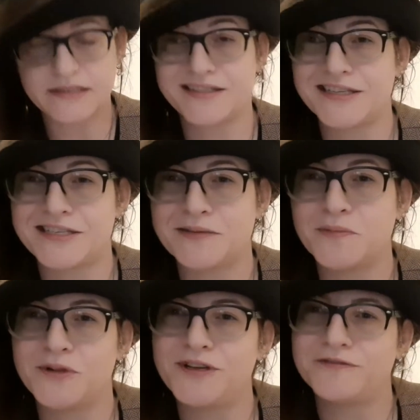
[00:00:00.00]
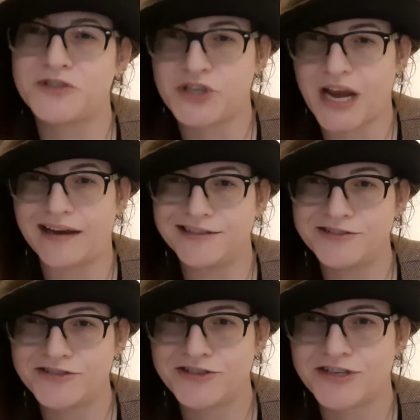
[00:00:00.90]
the symbol of
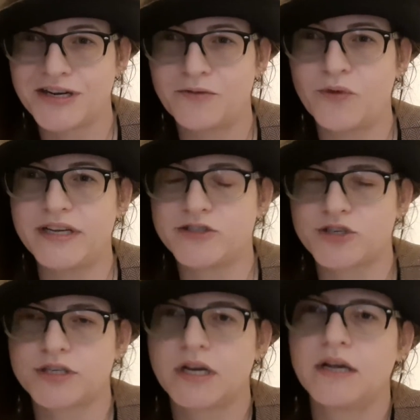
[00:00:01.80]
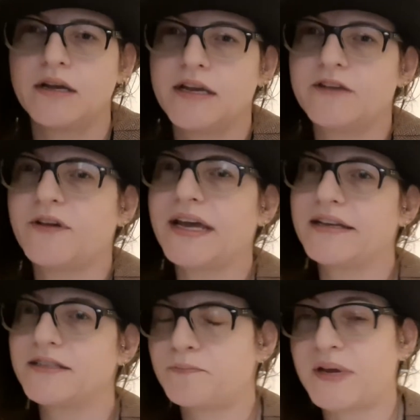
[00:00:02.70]
change, which if I
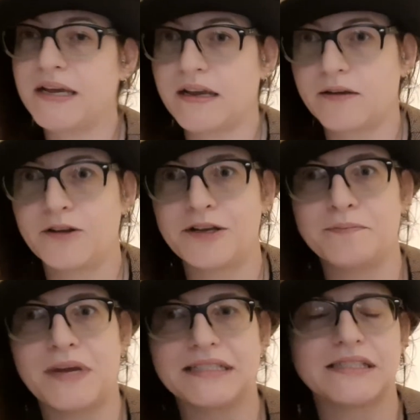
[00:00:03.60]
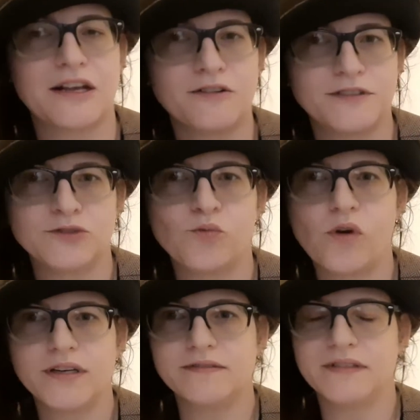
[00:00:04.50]
had to pick myself as
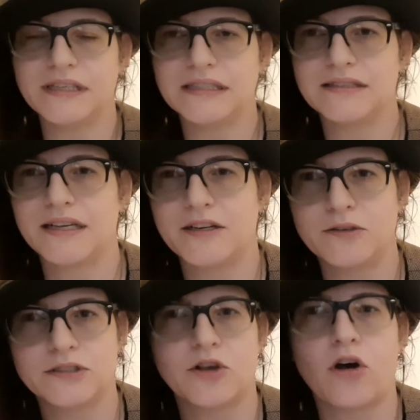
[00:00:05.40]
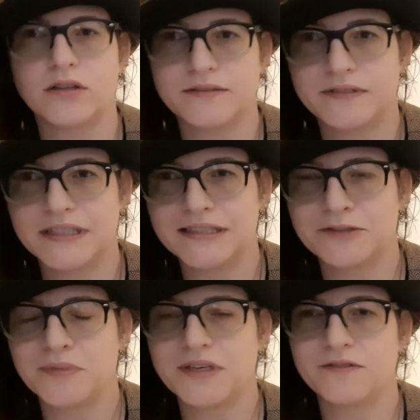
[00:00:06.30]
one of these, I know it's all of these,
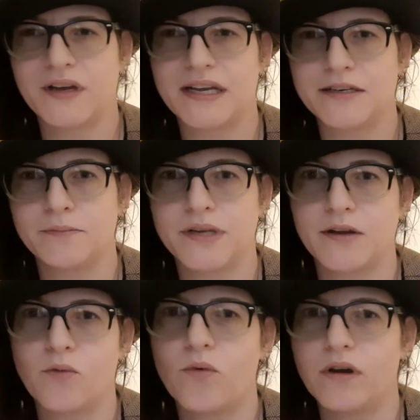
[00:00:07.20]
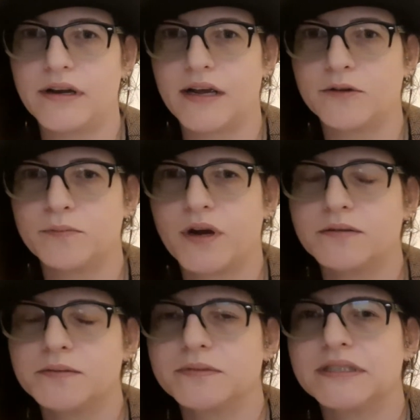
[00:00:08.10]
but if I had to pick one, I would
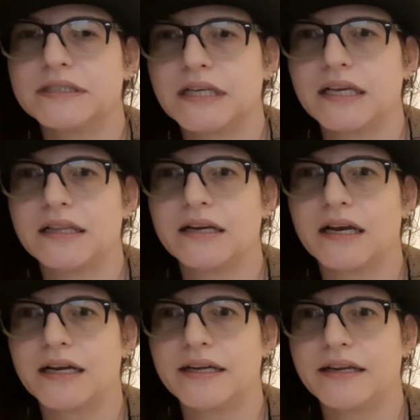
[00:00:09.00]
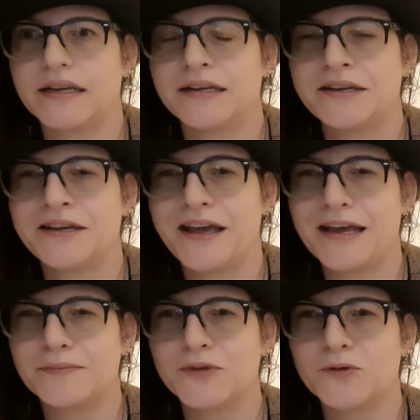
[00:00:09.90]
probably say that I
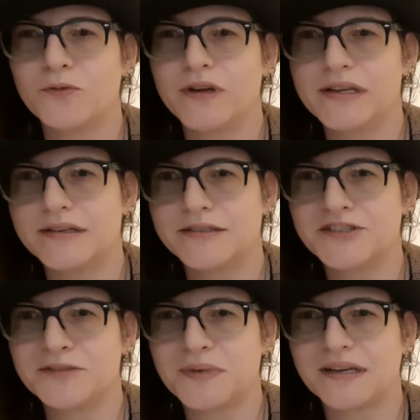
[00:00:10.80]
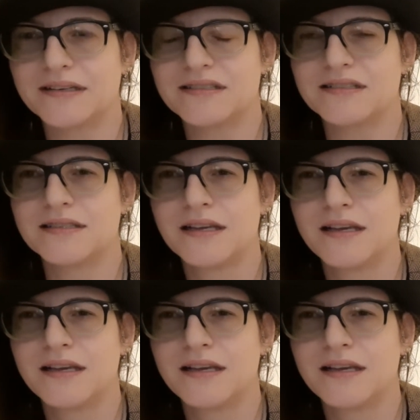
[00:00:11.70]
am the wind, just because